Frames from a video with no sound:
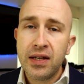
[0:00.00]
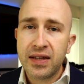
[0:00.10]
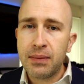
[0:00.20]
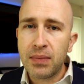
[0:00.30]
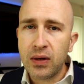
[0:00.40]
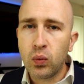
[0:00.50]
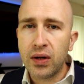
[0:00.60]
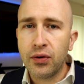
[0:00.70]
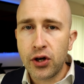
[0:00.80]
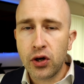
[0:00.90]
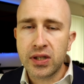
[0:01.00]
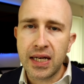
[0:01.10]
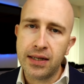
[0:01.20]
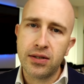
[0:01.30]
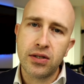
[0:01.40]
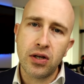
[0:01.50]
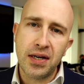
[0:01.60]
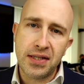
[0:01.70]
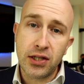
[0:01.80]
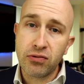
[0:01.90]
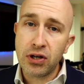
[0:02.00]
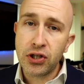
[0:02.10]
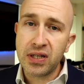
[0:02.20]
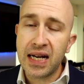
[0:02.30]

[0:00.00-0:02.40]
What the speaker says: They may well not exercise discretion,